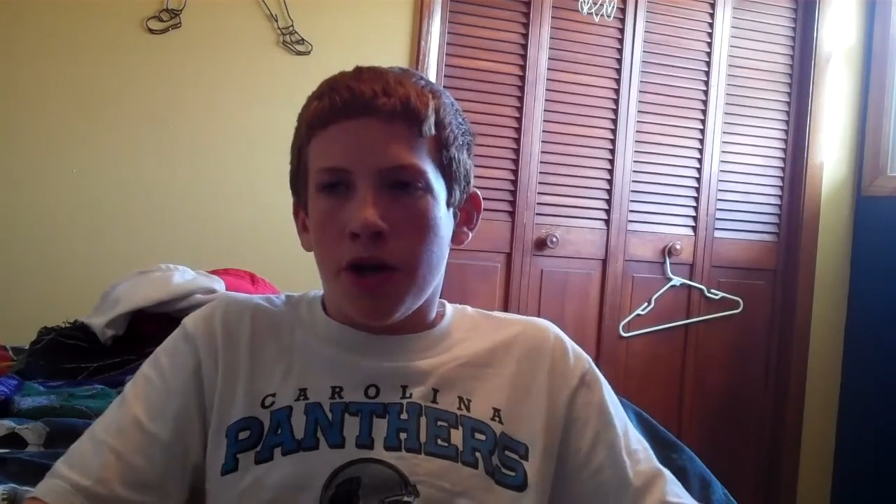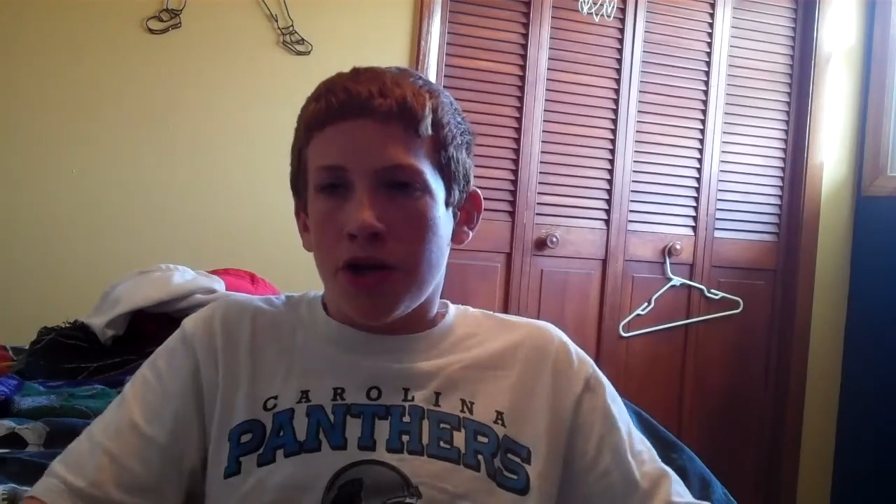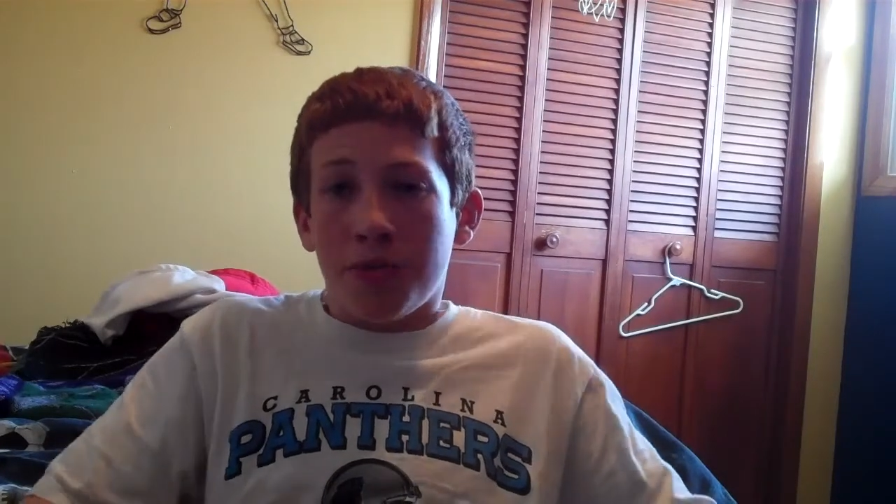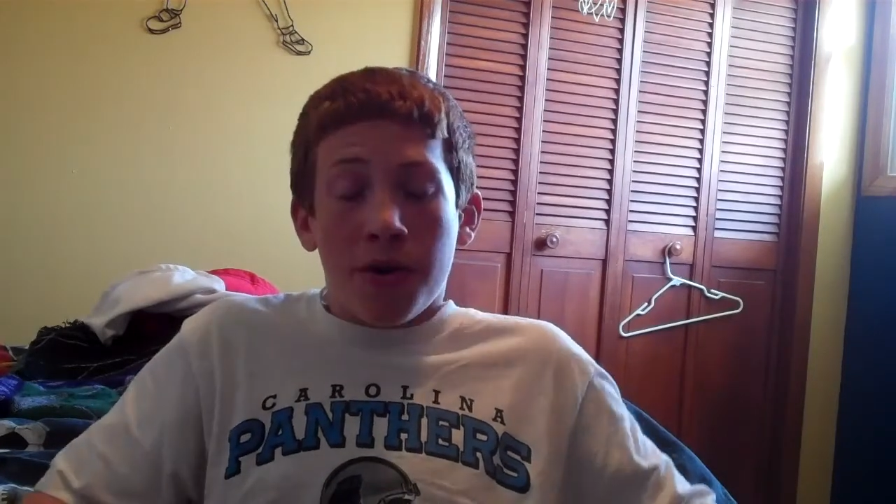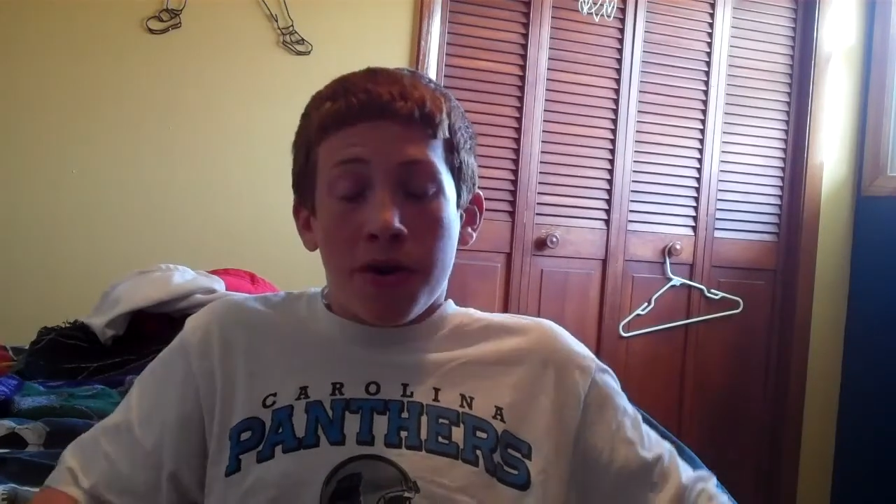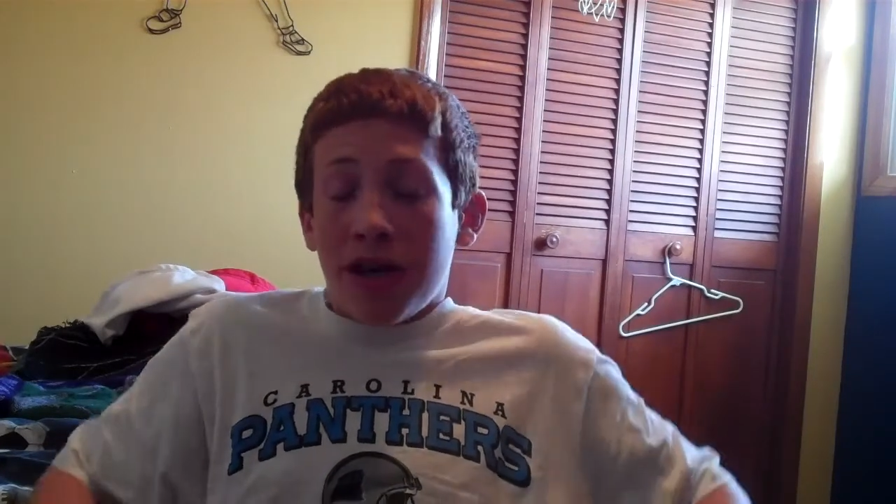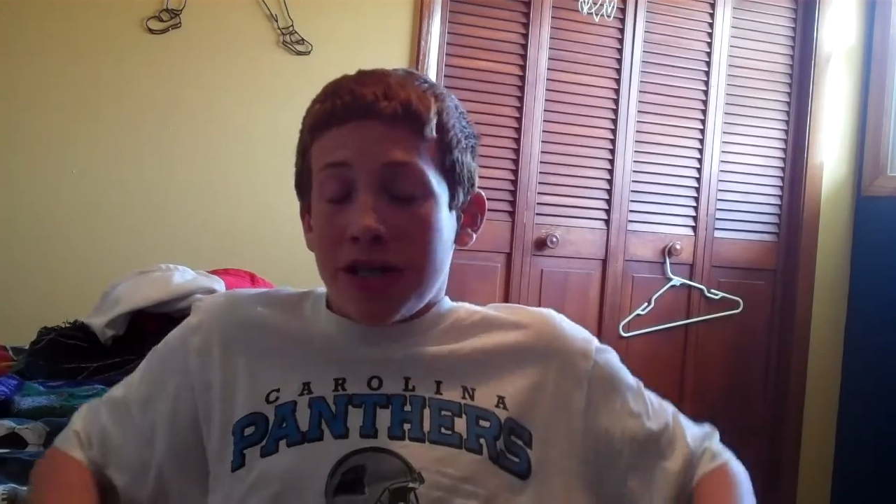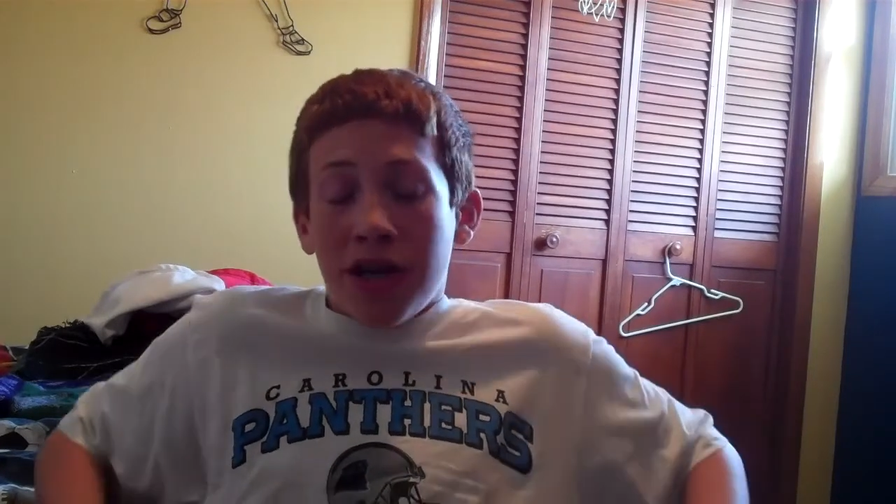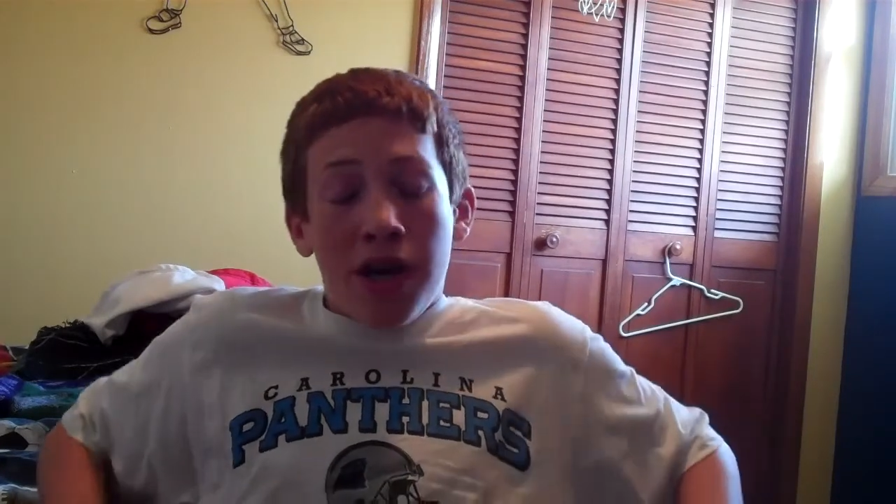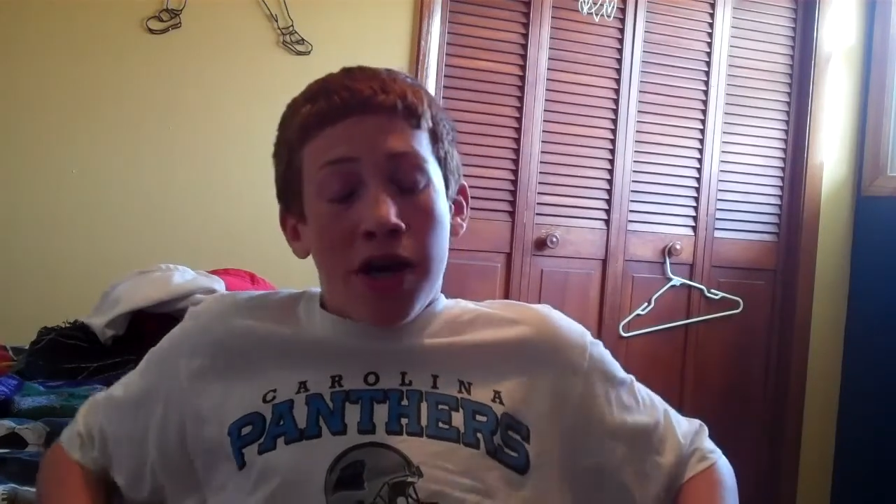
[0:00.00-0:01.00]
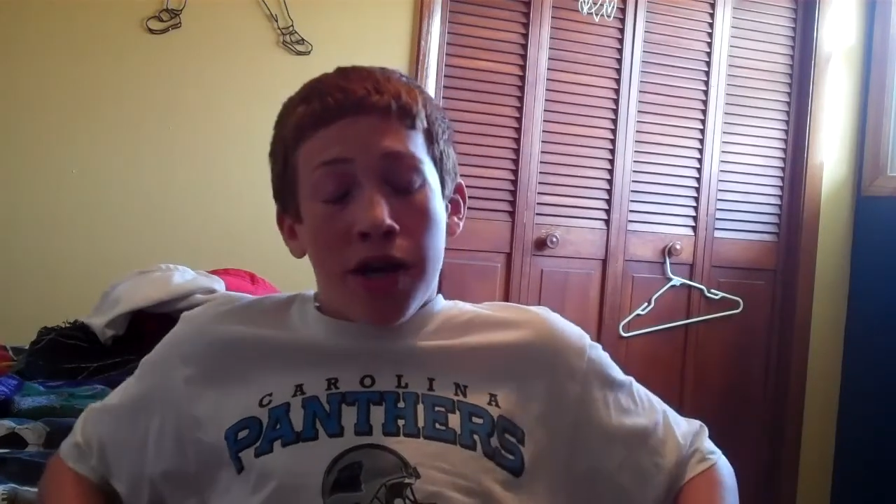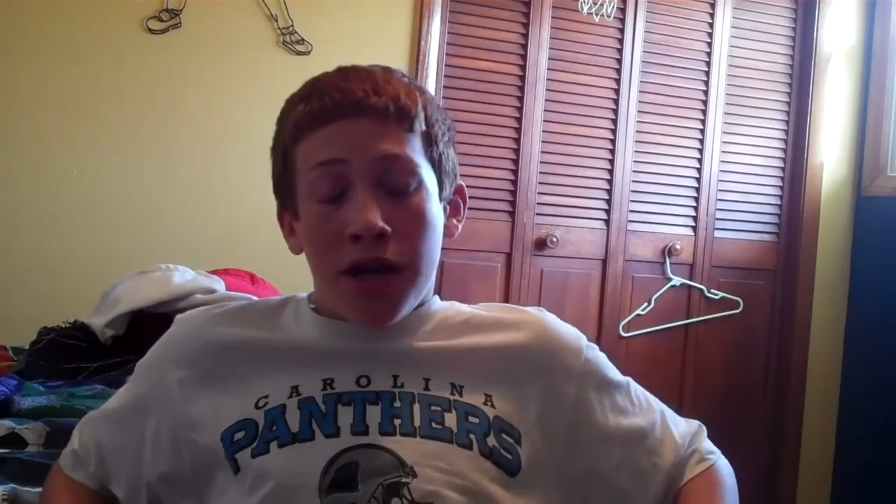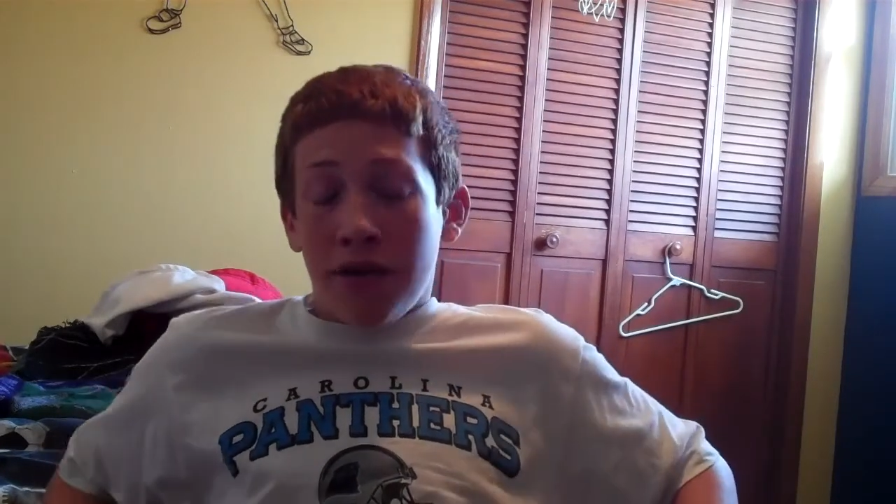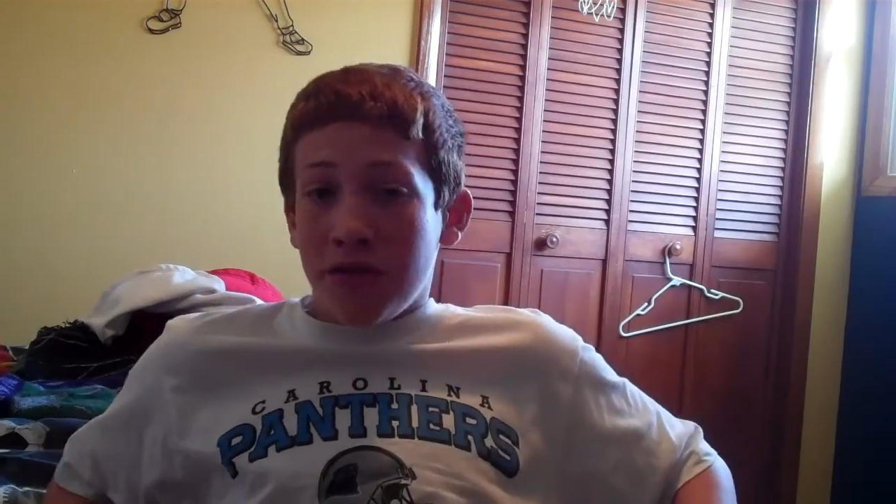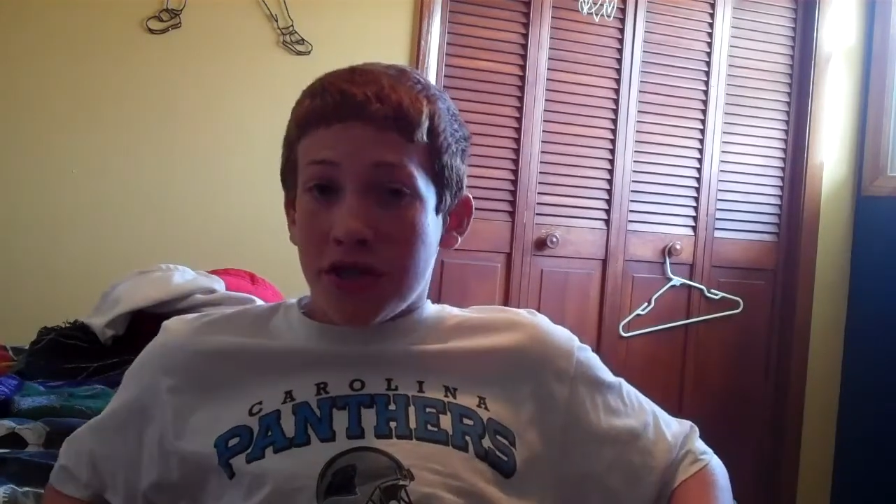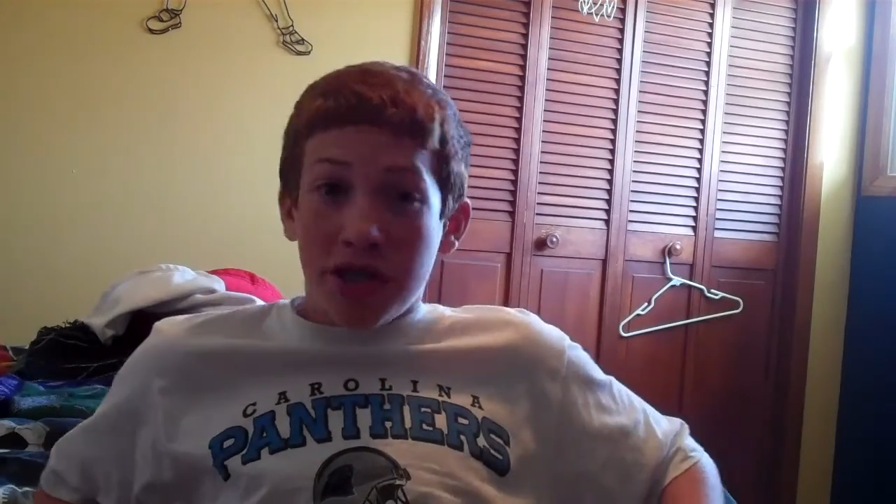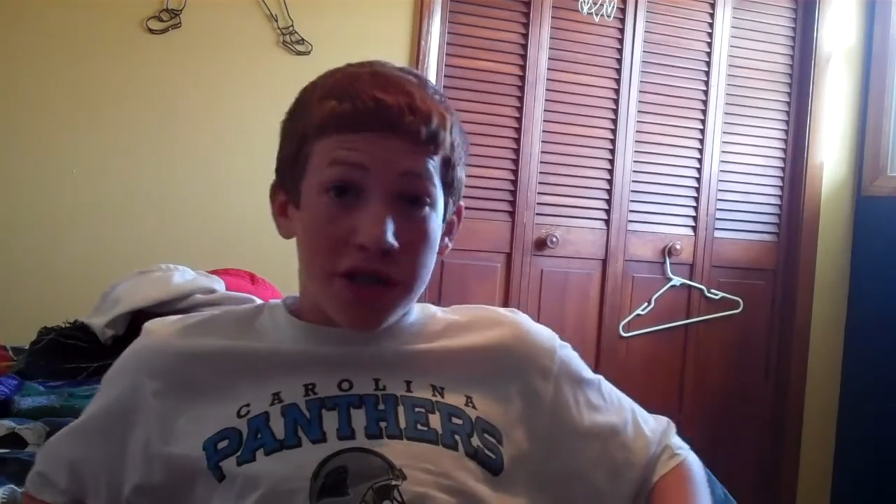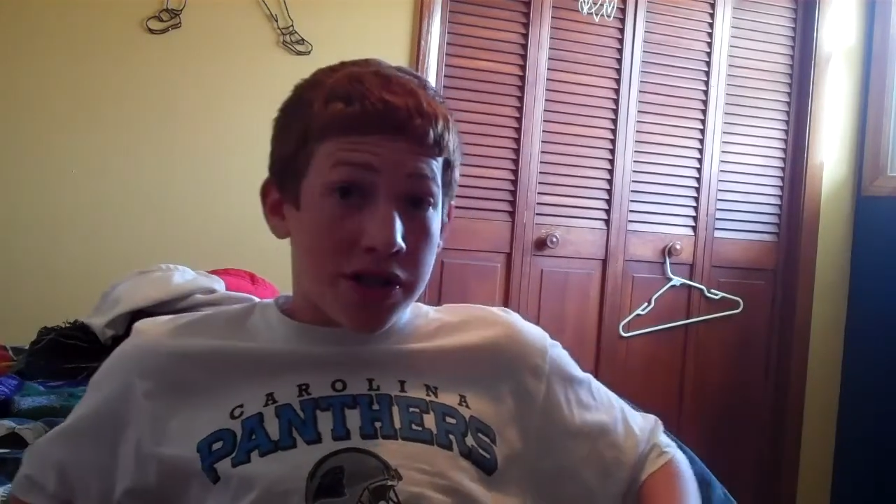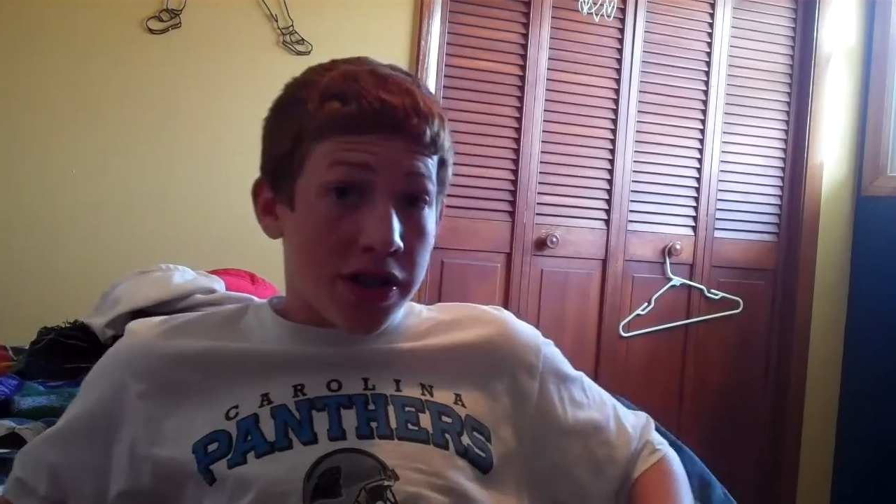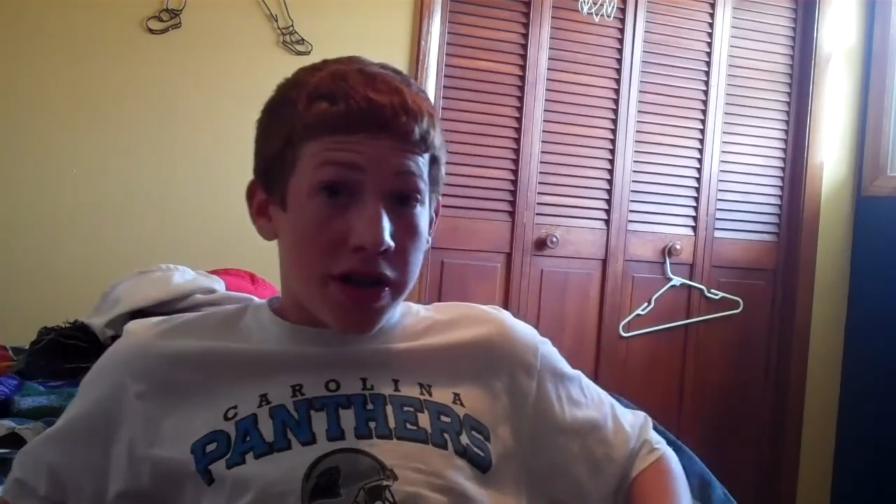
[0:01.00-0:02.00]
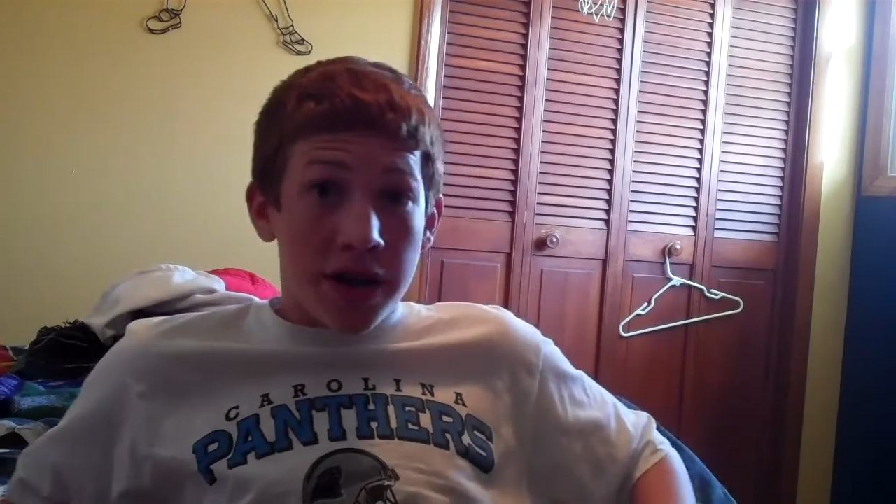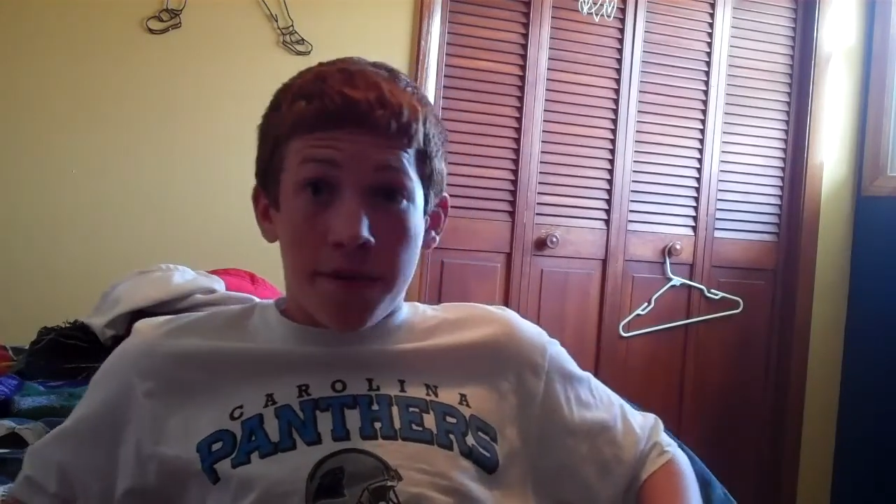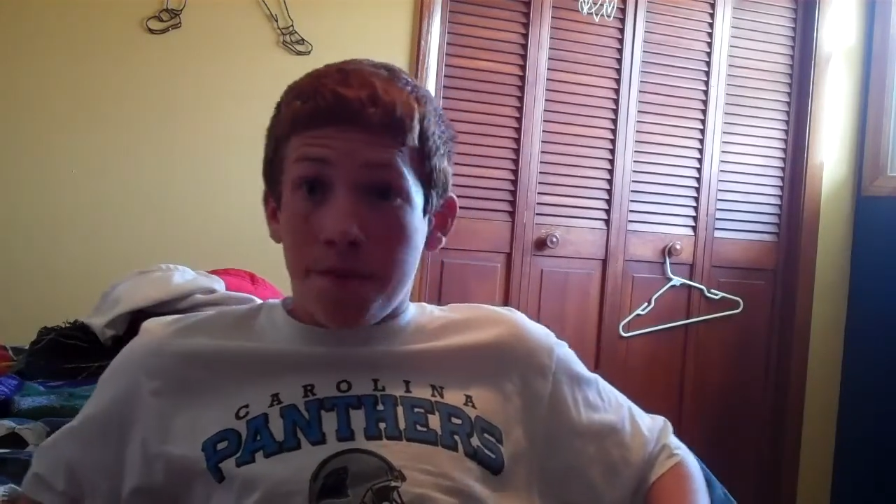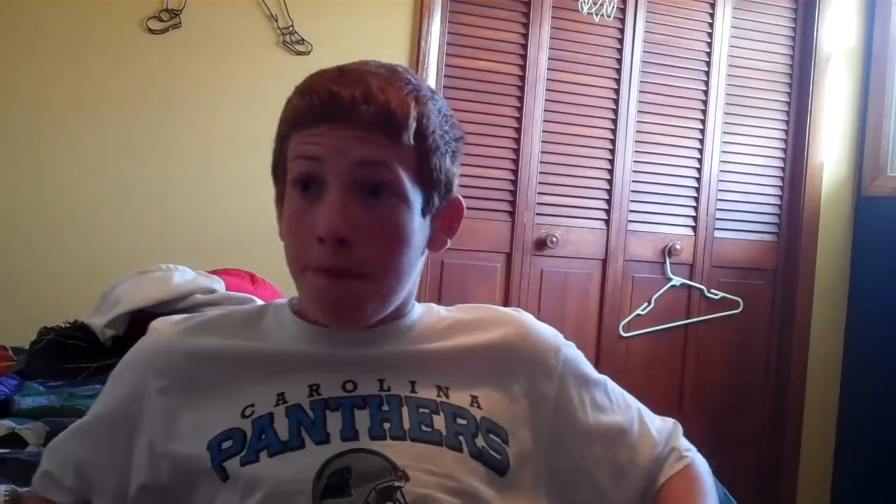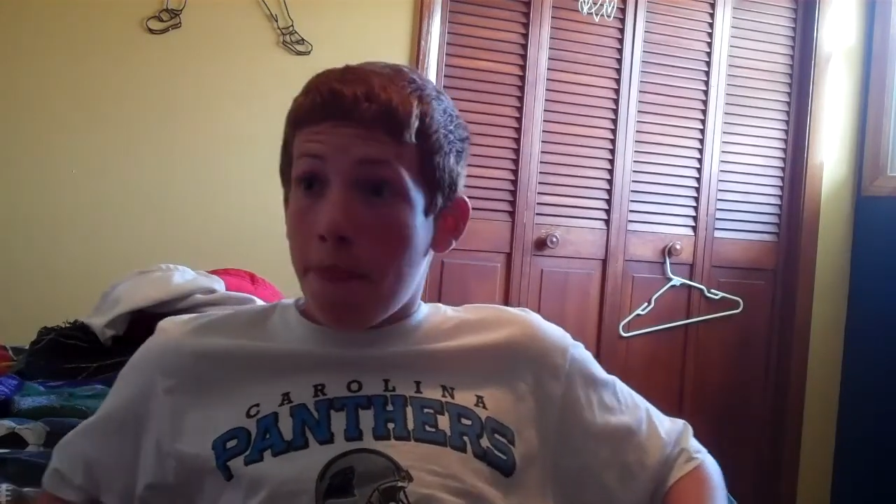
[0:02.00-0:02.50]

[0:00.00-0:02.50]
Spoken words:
Chris Paul would get a ton of assists there.